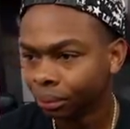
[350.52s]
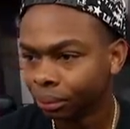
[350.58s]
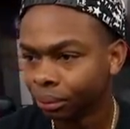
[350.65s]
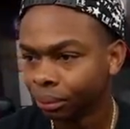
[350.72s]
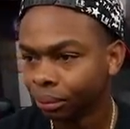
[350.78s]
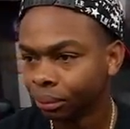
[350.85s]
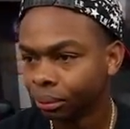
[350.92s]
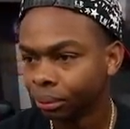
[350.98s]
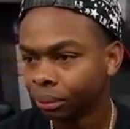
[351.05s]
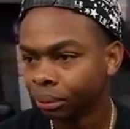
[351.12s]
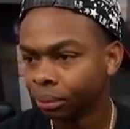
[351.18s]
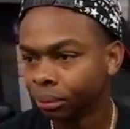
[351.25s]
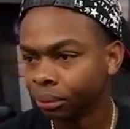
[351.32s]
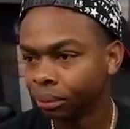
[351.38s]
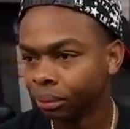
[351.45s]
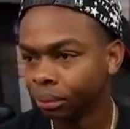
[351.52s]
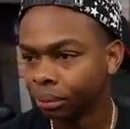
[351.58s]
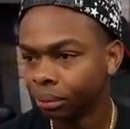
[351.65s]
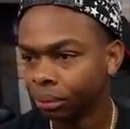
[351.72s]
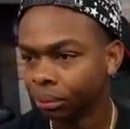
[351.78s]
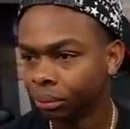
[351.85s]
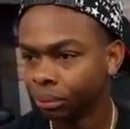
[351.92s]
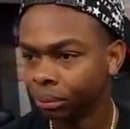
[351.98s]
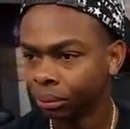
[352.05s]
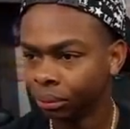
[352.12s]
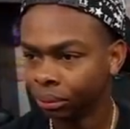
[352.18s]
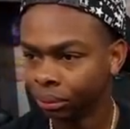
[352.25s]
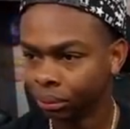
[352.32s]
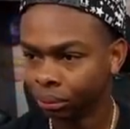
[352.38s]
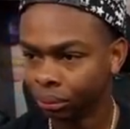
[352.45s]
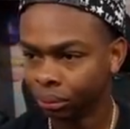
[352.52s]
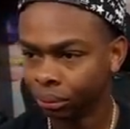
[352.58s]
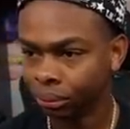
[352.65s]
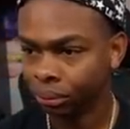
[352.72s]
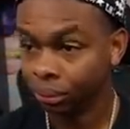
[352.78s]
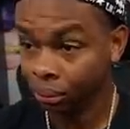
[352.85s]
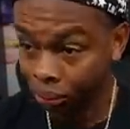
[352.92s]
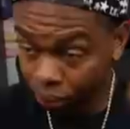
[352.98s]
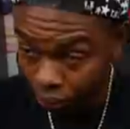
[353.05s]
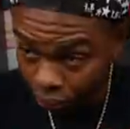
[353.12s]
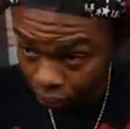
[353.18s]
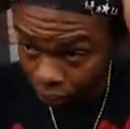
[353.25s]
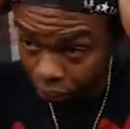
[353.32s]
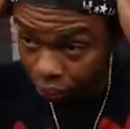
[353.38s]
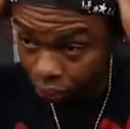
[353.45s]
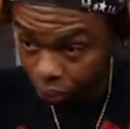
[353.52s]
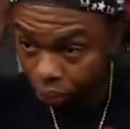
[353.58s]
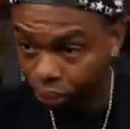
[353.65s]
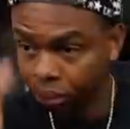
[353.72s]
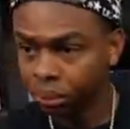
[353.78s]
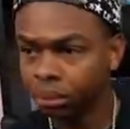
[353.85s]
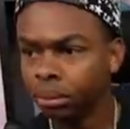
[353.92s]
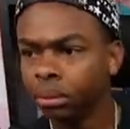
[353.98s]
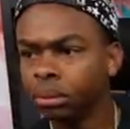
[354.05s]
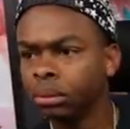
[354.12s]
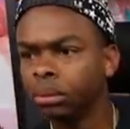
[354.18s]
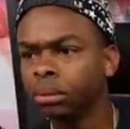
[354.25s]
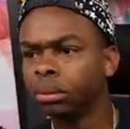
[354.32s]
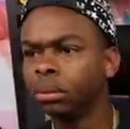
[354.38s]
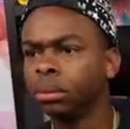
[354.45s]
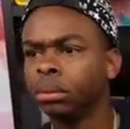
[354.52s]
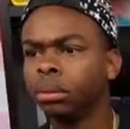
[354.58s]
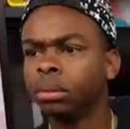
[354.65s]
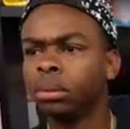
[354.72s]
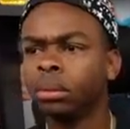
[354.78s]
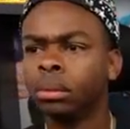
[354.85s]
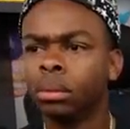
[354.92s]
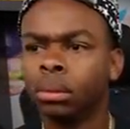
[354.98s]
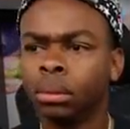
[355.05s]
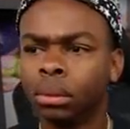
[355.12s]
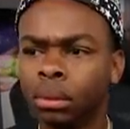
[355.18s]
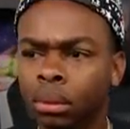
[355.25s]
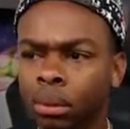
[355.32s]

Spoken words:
This person isn't speaking.